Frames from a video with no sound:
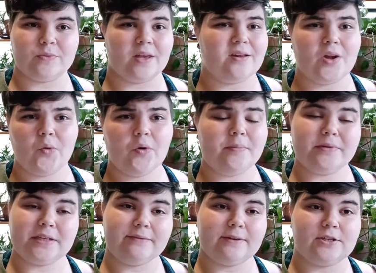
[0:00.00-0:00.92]
and no one
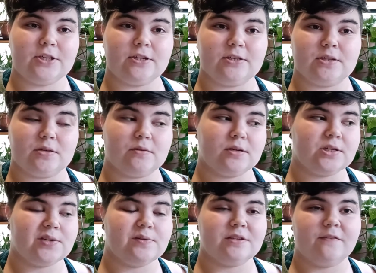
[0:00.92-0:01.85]
believed that she could do it.
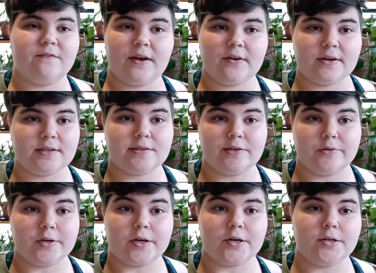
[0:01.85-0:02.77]
She was a very slow
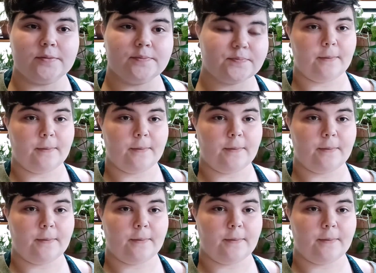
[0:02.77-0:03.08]
girl.